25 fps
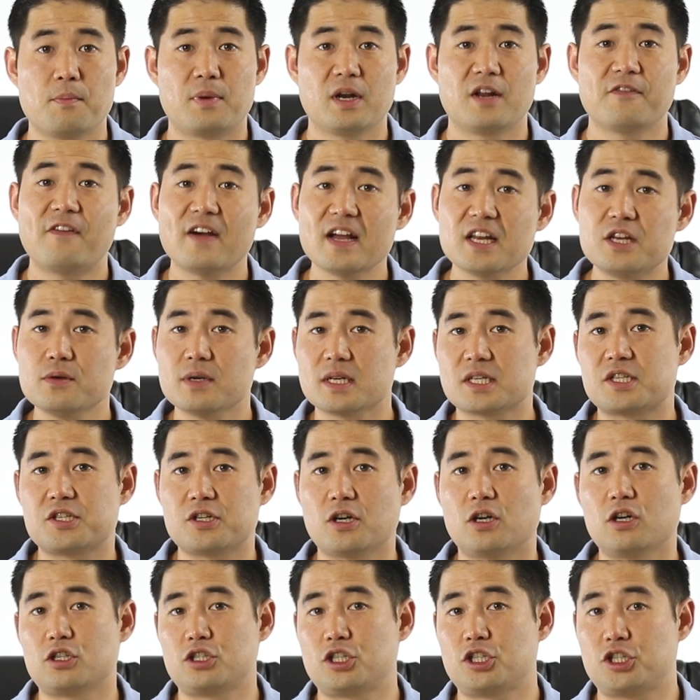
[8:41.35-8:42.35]
But if I do a
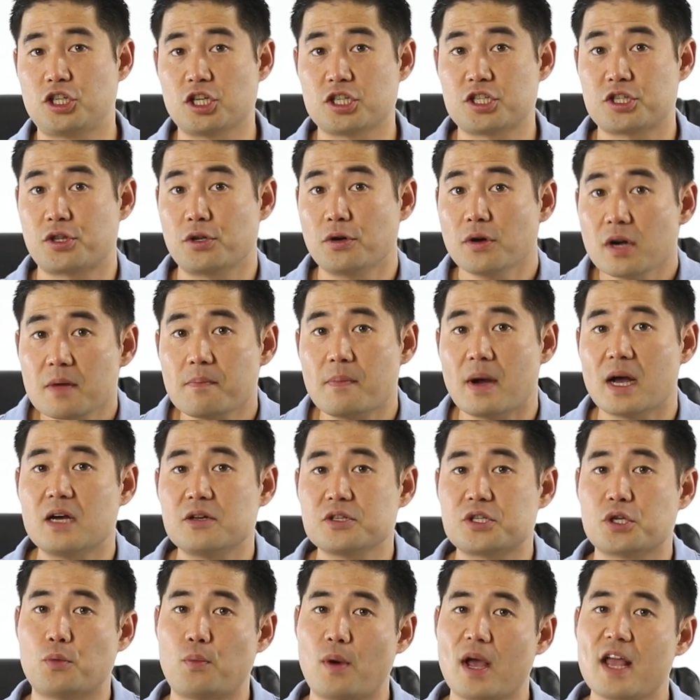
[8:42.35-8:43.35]
search just 30
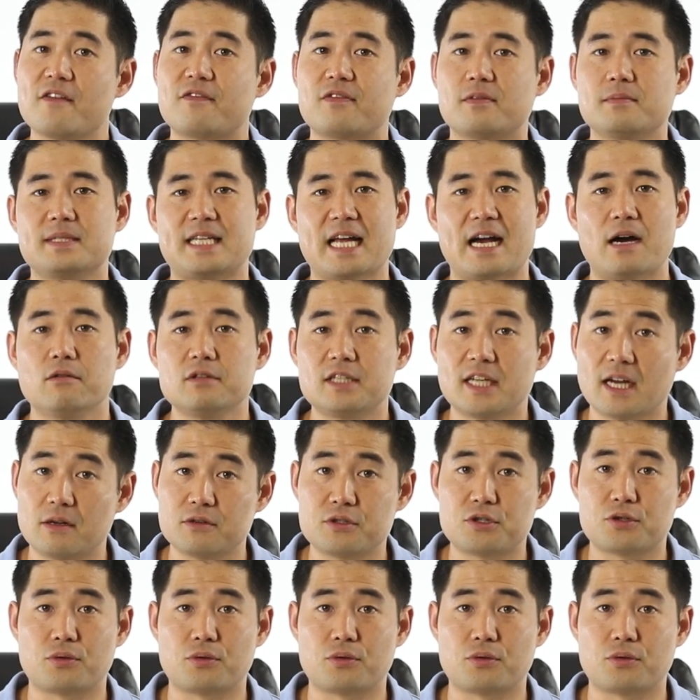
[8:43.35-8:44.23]
miles away from downtown